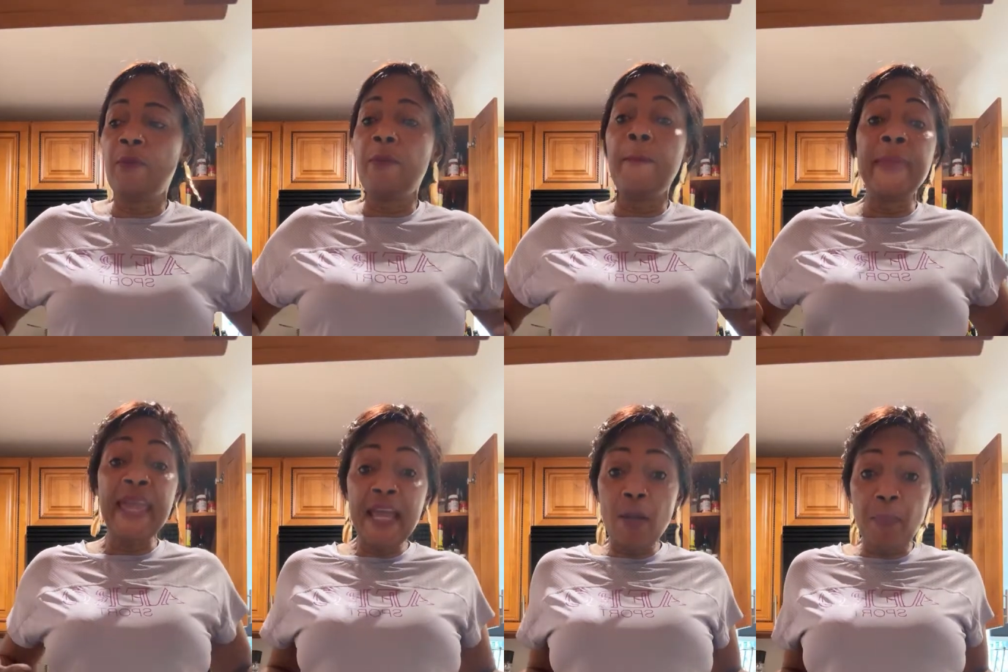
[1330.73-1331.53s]

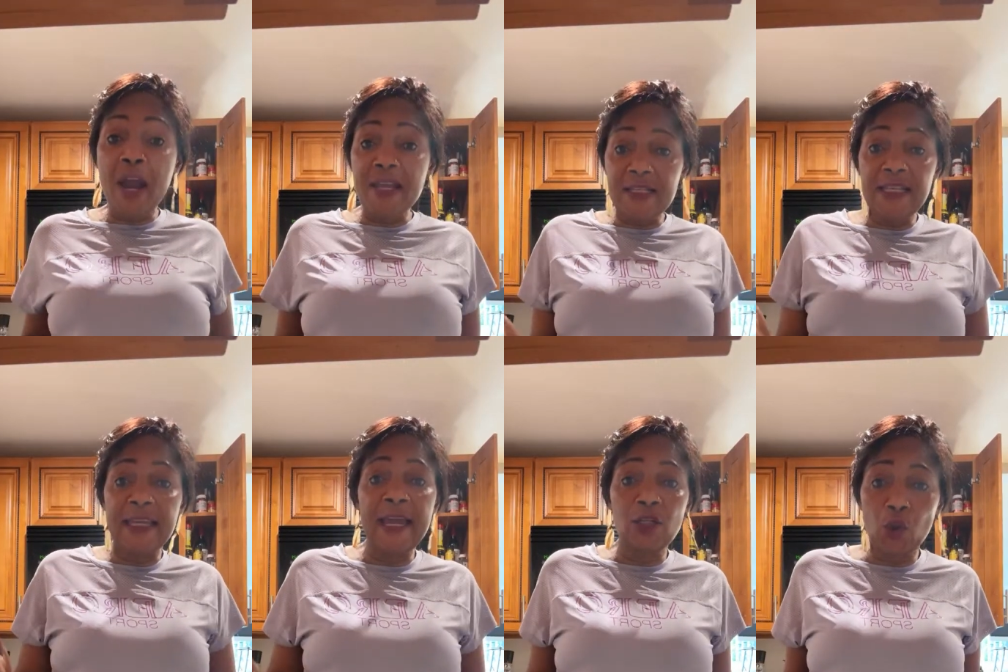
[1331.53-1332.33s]
male person
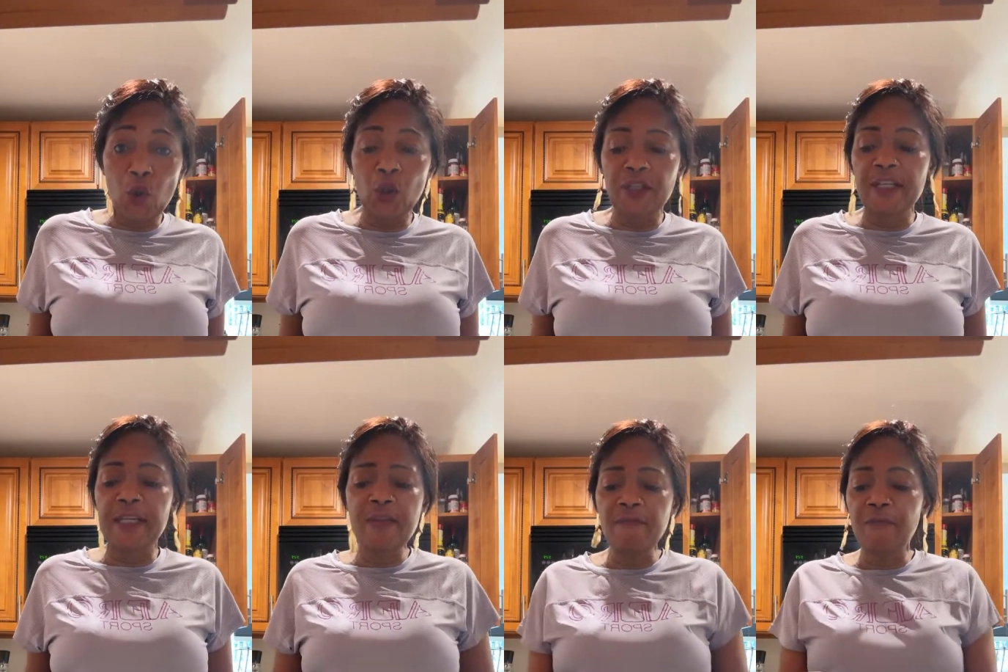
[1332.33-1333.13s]
getting older,
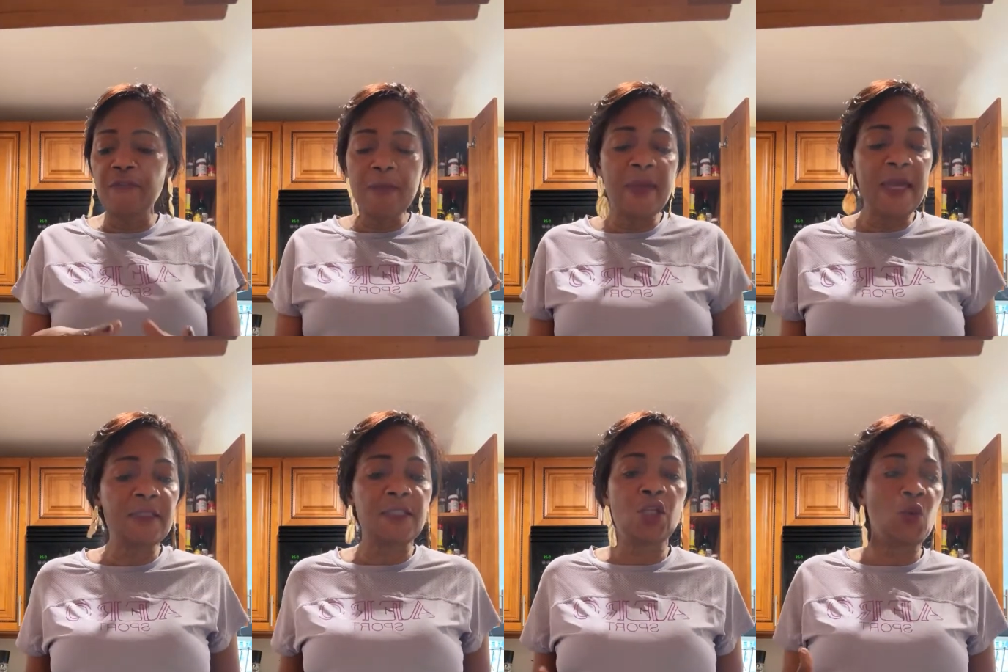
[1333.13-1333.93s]
even
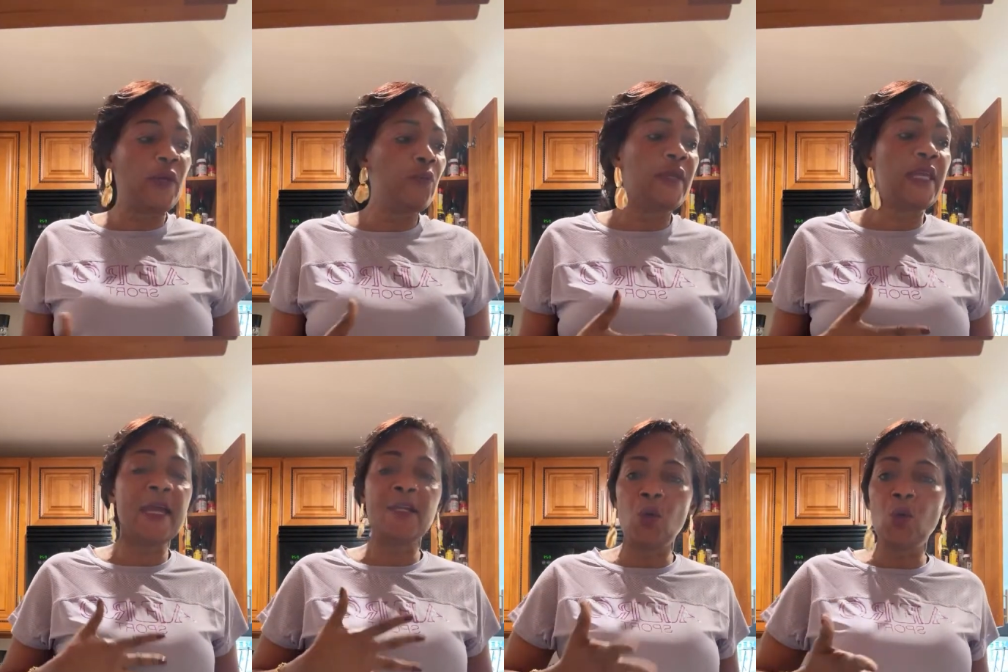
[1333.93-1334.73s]
females, you know, when we
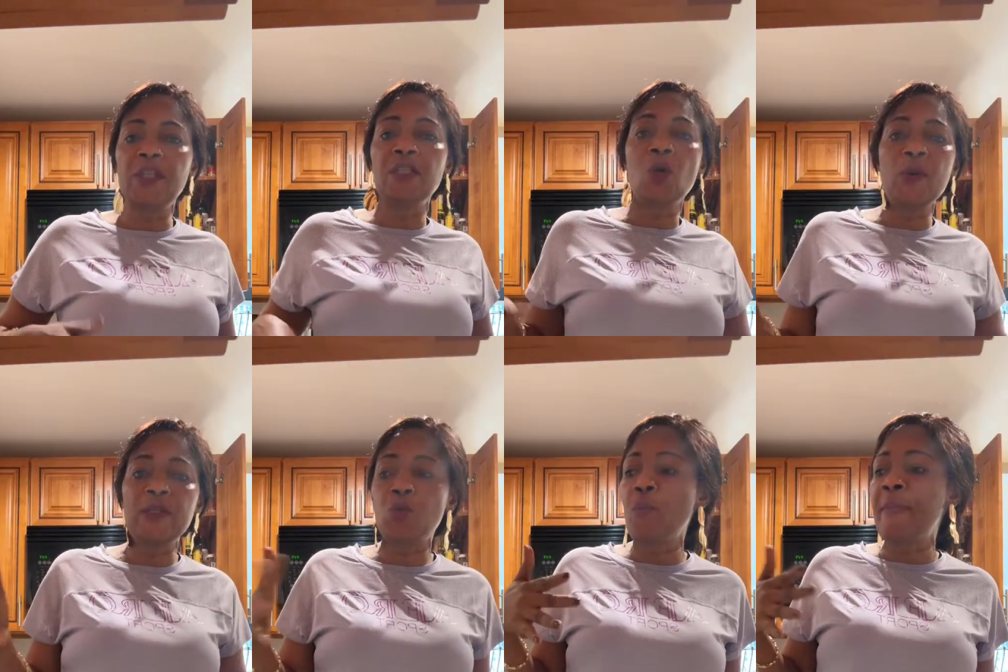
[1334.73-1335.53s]
getting older and
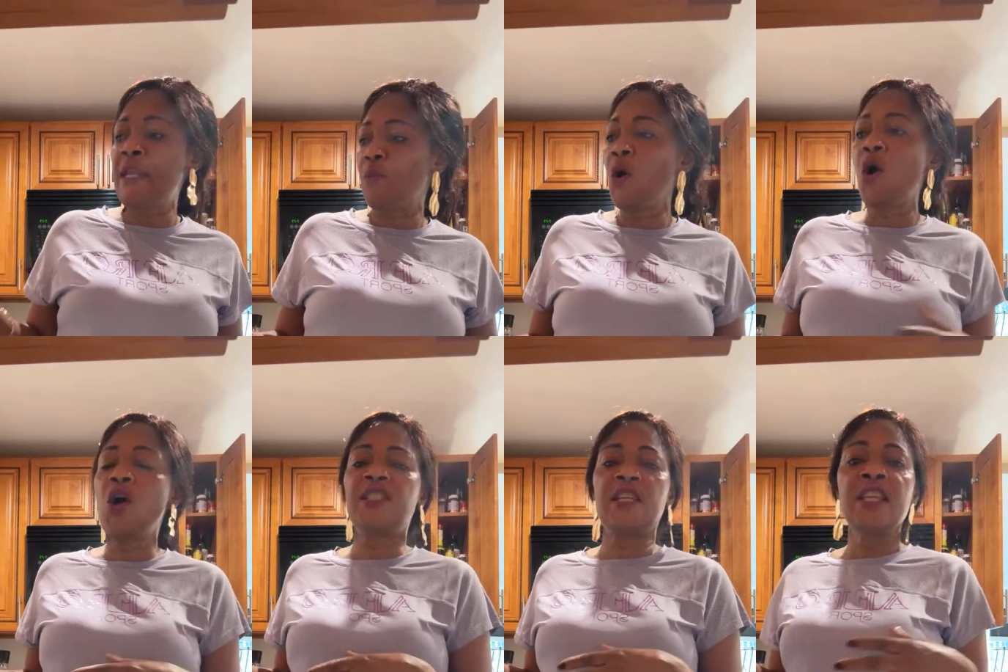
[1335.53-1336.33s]
going through
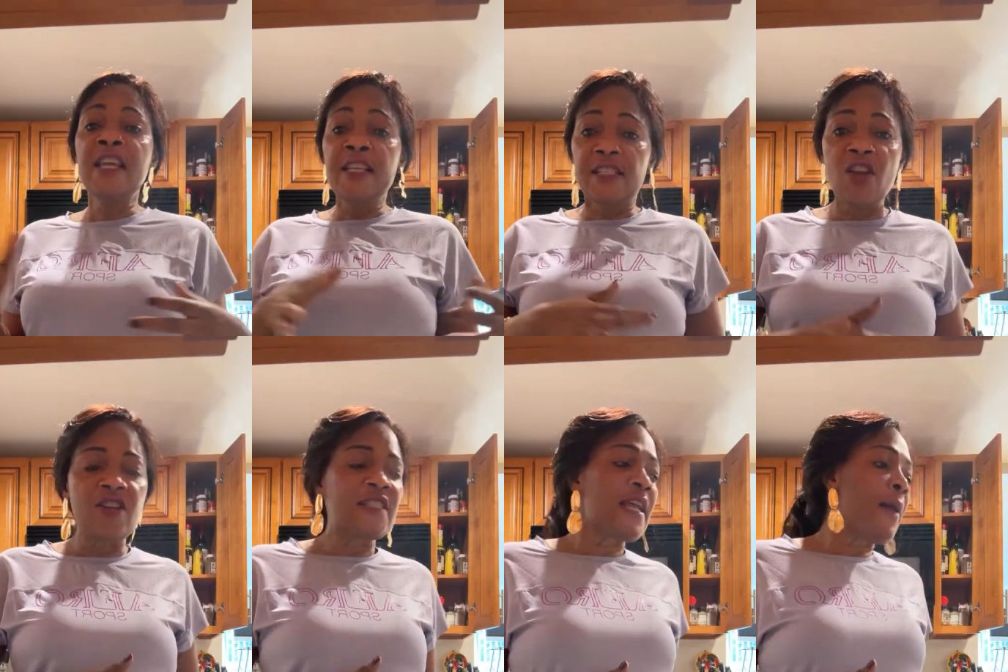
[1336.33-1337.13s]
menopause and
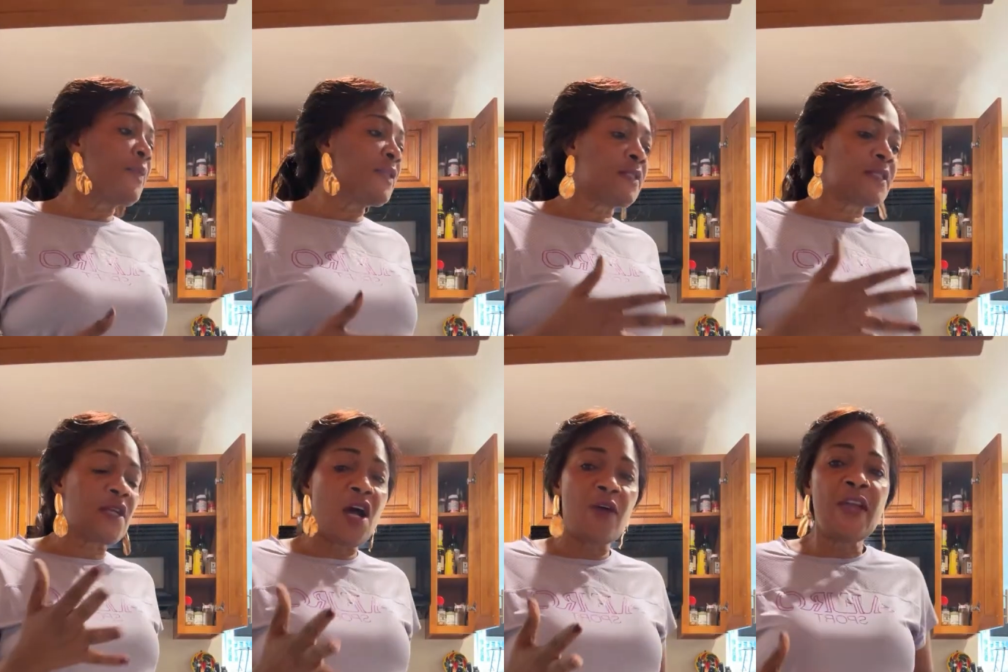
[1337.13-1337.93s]
certain type of
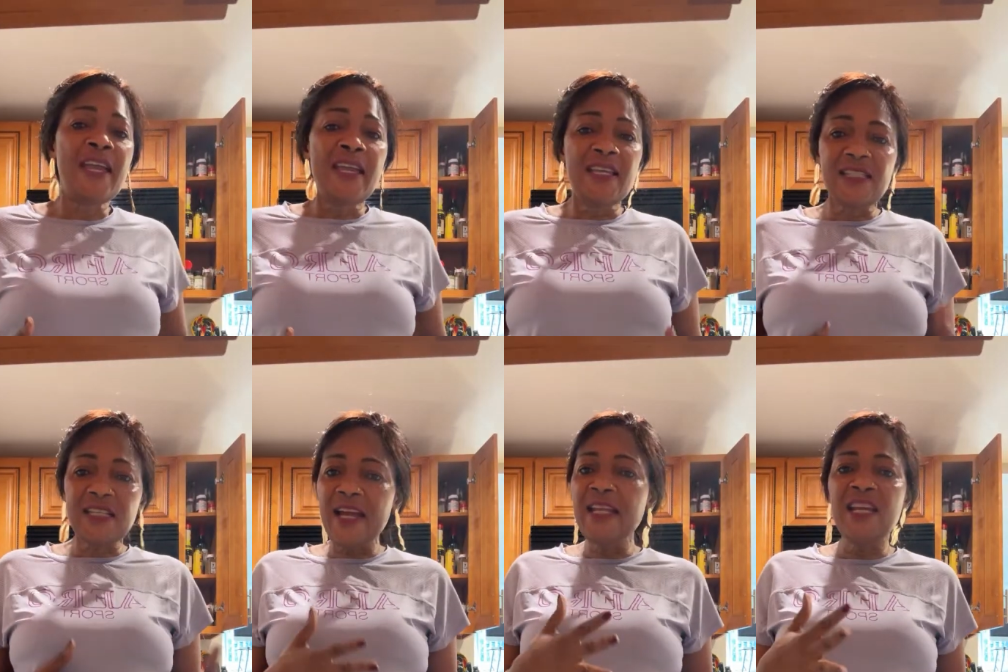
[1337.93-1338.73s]
stuff, it's
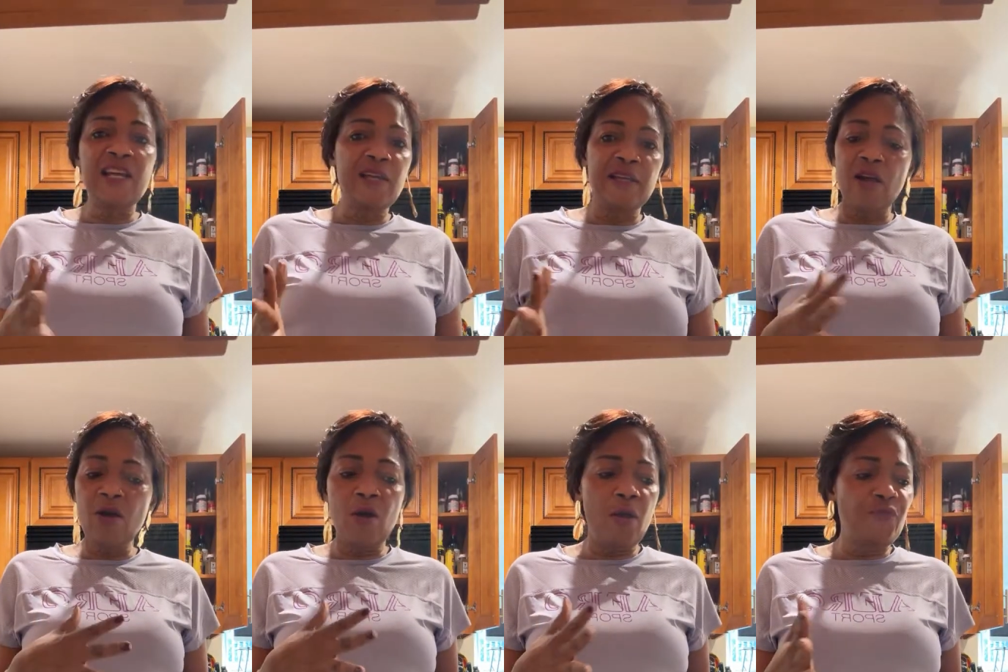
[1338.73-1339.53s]
kind
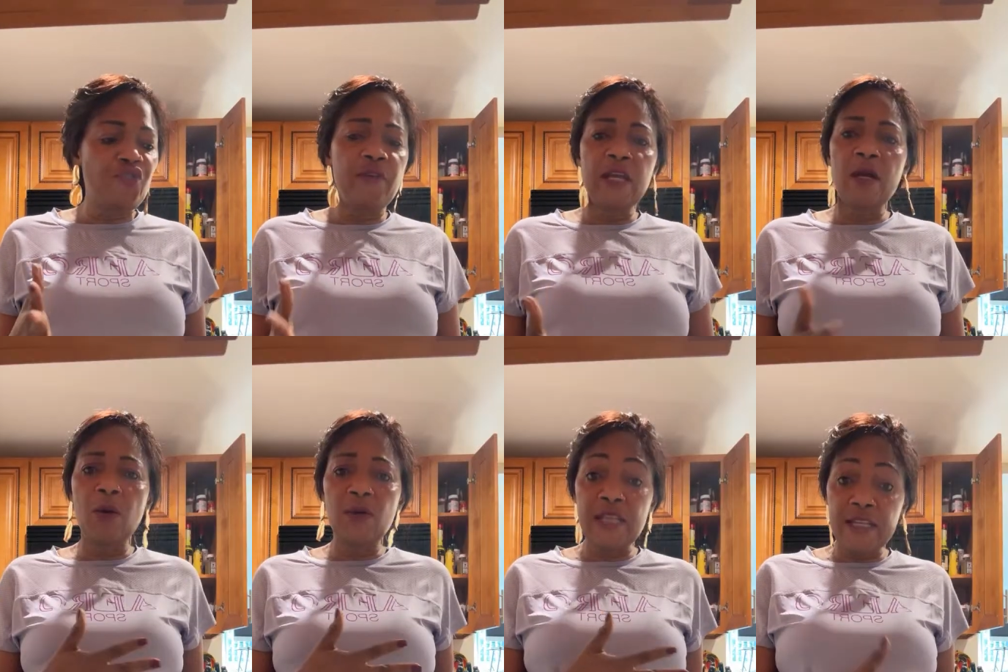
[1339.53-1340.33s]
of trigger
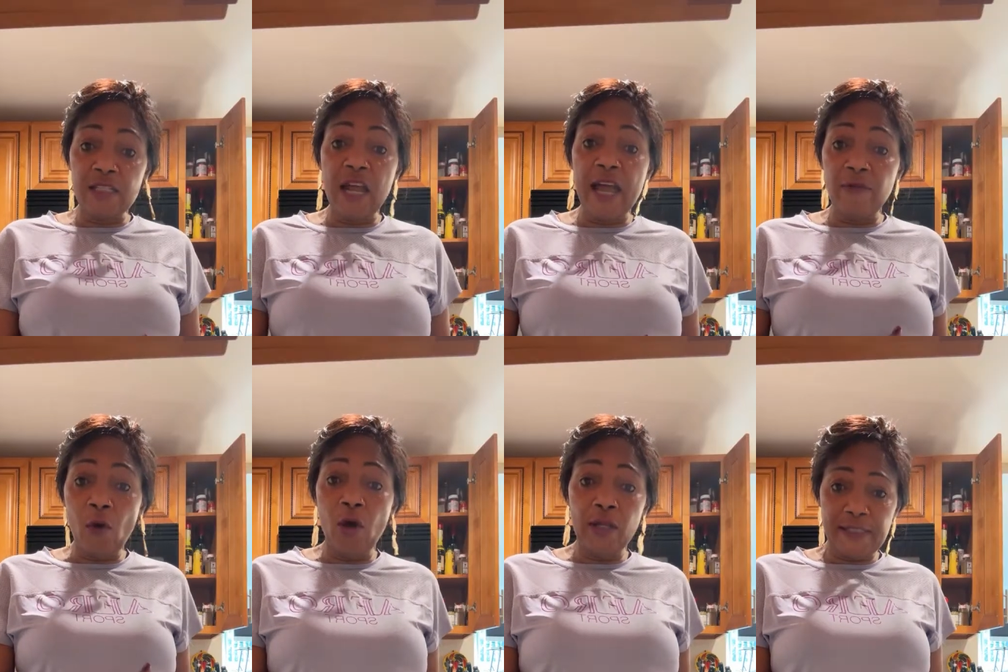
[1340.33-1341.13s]
our sex life
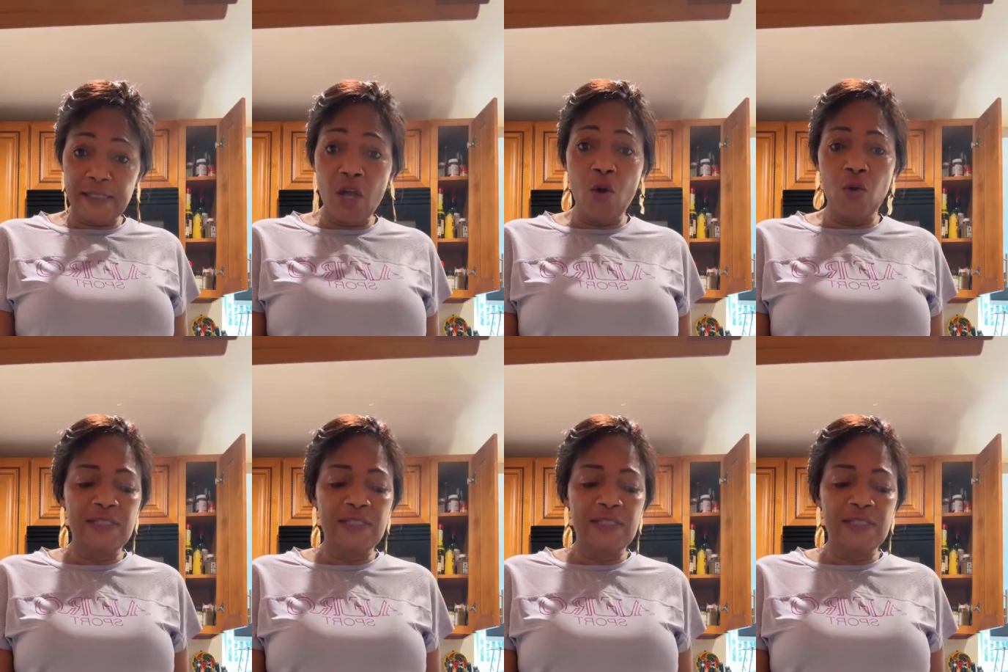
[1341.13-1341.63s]
also.